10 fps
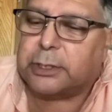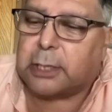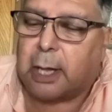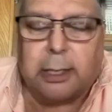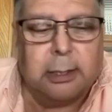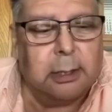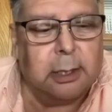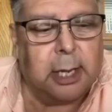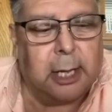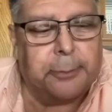talking to the
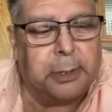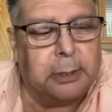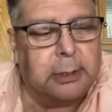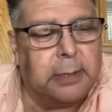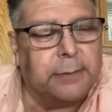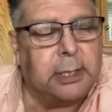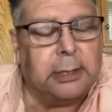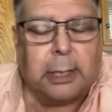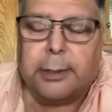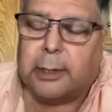caterpillar and I was saying,
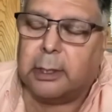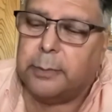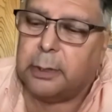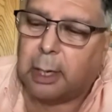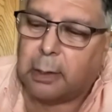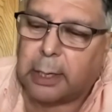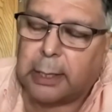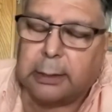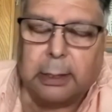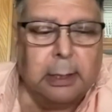now you're going to be all
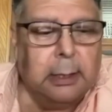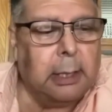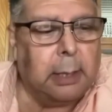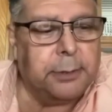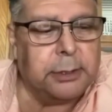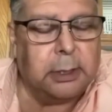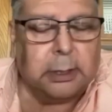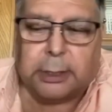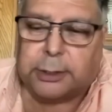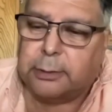right. I'm just going to
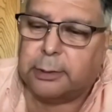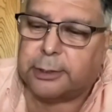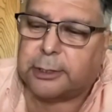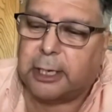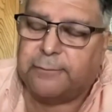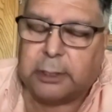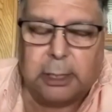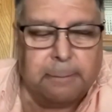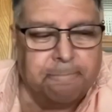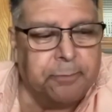get you to
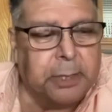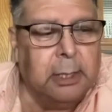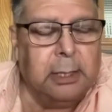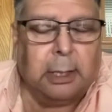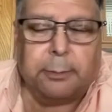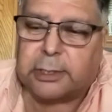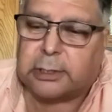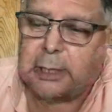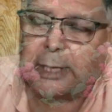safety. I'm going to slide